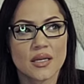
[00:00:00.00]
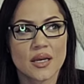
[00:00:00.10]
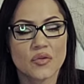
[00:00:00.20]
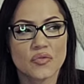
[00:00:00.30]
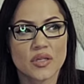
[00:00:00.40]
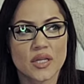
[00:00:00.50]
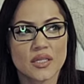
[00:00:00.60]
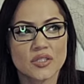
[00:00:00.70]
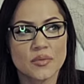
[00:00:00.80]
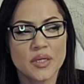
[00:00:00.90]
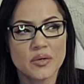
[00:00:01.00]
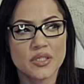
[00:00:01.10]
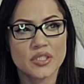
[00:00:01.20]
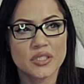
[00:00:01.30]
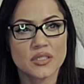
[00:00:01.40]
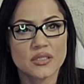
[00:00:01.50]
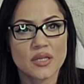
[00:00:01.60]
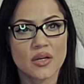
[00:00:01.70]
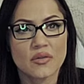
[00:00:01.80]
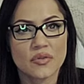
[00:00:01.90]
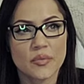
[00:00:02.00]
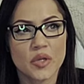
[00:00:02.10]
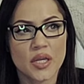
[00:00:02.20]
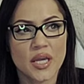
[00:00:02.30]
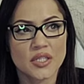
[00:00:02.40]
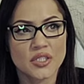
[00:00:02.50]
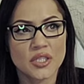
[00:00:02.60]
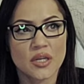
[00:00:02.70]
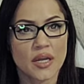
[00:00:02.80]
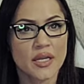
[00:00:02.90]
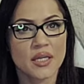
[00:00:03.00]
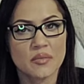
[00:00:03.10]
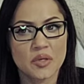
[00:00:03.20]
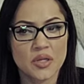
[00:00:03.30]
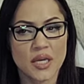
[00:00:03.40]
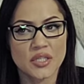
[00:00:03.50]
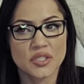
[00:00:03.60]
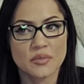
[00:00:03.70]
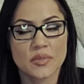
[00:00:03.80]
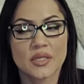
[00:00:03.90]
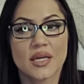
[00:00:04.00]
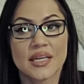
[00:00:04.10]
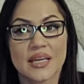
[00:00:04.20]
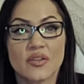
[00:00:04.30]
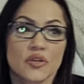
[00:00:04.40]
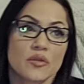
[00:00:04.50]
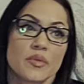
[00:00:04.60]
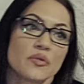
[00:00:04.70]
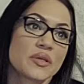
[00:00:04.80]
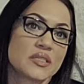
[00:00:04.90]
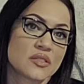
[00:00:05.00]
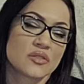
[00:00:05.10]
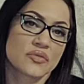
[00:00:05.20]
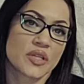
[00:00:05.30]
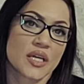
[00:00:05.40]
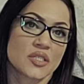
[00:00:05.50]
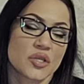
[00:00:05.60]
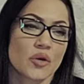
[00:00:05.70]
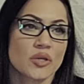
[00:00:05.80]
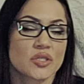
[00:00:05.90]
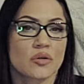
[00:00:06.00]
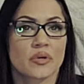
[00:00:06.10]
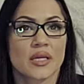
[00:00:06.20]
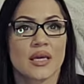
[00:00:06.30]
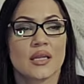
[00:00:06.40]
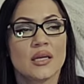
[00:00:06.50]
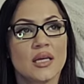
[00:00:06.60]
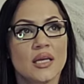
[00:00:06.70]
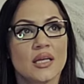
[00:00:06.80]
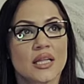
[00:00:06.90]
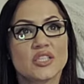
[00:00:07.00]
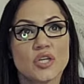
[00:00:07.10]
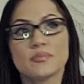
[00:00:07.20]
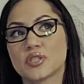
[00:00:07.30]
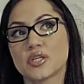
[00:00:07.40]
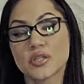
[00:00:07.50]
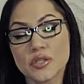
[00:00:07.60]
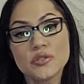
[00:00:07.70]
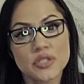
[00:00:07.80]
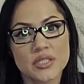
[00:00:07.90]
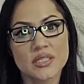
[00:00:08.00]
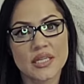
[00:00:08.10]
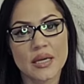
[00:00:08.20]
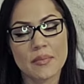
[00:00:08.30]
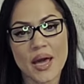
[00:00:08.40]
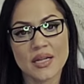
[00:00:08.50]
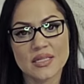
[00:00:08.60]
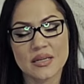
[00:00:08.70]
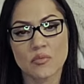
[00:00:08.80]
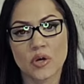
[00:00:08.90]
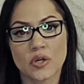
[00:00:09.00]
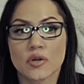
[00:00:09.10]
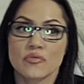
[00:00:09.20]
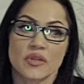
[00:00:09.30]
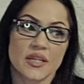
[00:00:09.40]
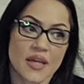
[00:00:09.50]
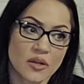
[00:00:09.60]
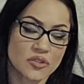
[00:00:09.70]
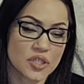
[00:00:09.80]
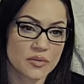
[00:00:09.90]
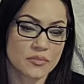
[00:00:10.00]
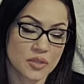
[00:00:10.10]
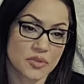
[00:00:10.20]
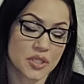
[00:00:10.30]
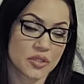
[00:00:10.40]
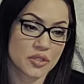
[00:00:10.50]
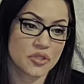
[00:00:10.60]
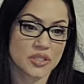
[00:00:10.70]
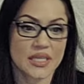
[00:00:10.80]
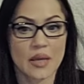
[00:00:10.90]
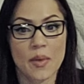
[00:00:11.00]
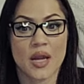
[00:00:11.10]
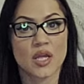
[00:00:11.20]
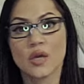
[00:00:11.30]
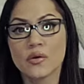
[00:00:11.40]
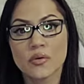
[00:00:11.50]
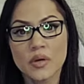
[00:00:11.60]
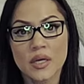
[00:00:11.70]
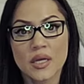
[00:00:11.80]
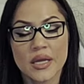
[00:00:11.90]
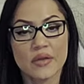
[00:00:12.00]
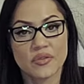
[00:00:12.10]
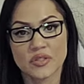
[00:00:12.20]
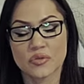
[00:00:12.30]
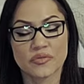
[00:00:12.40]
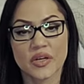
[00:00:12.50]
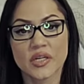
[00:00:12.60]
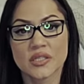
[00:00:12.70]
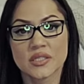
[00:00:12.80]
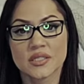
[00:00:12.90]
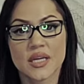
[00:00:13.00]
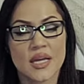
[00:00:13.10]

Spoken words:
I feel like too many questions, not enough communication, not any communication. But again, there could be reasons for that. So you also don't want to get like jump to conclusions and get mad at someone, or hopefully they don't jump to conclusions and get mad at you if it's reversed.